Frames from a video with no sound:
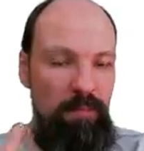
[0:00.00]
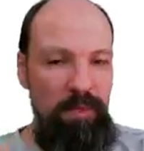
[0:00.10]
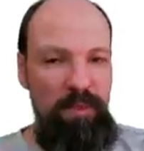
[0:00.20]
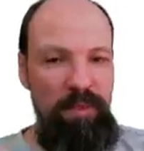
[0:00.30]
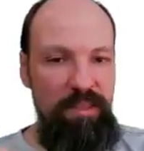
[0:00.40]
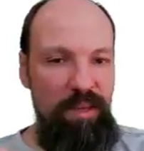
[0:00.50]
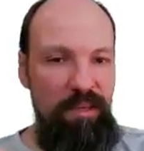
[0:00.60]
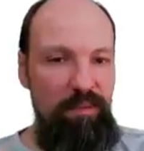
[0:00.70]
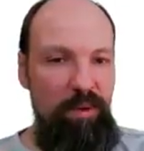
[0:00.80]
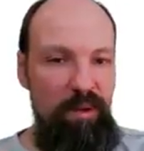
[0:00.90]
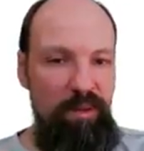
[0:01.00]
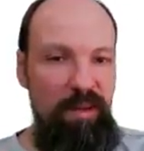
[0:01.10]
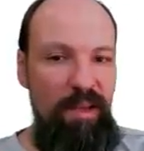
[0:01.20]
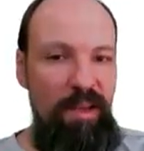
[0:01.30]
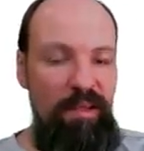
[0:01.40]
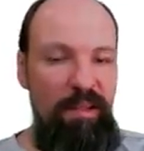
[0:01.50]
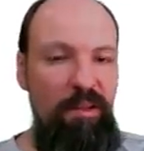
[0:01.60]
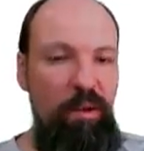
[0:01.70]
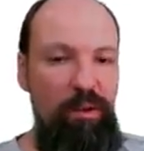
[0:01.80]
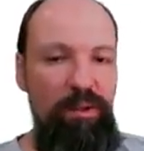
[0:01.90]
in the second part, and then
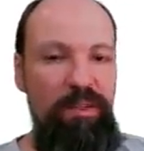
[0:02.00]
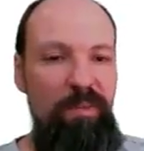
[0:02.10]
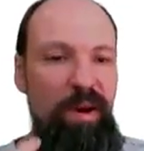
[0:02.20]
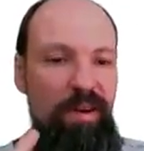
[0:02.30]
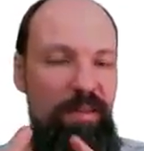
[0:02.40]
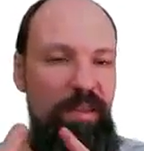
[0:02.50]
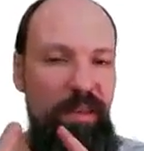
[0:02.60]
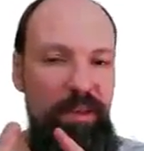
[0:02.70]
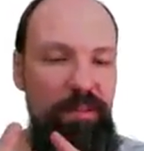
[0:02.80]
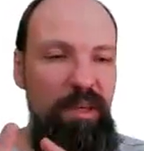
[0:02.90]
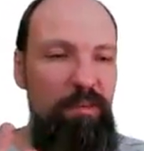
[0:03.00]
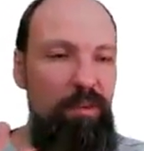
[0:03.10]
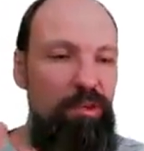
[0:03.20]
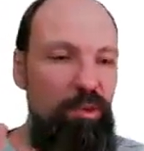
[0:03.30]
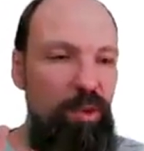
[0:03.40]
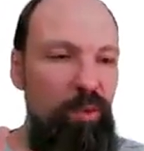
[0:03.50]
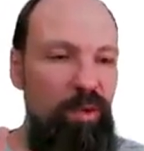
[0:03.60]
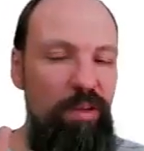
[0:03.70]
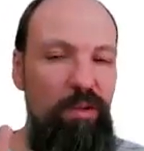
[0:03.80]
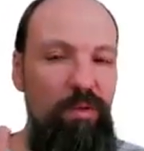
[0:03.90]
also some other theorems. I'm not sure
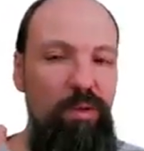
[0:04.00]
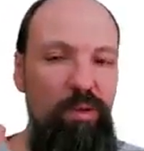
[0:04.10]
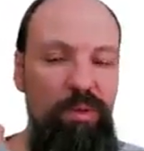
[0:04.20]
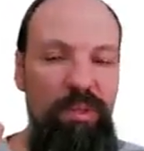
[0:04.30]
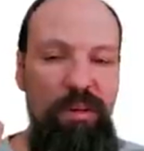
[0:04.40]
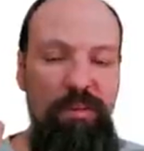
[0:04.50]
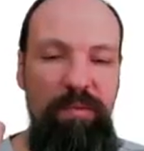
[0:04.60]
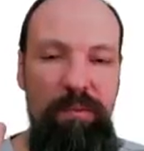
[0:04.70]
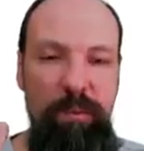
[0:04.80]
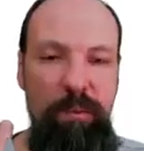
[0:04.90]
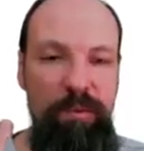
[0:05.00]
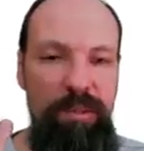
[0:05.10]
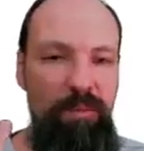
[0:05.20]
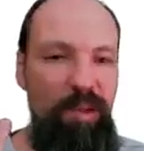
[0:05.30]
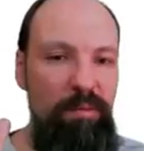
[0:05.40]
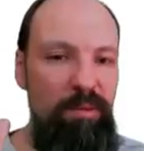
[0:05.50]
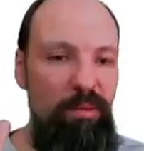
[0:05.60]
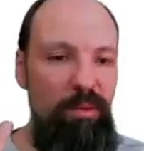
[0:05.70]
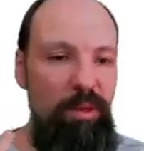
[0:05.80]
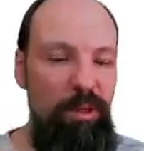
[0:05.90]
whether you use them sometimes or not.